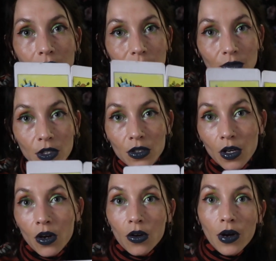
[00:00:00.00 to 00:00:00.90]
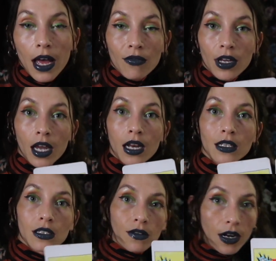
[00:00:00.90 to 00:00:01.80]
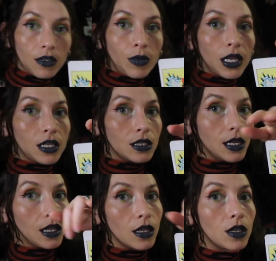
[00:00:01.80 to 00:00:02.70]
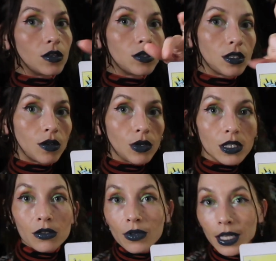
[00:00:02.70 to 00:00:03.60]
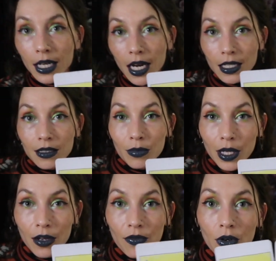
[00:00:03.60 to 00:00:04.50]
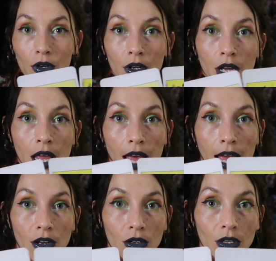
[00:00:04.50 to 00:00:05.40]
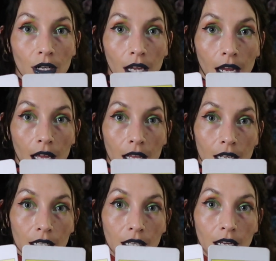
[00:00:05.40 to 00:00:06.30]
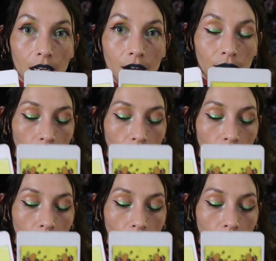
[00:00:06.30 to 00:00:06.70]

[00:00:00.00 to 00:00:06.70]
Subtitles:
doesn't feel so heavy, and it's surrounded by this yellow, which is really nice and playful. And you're looking at the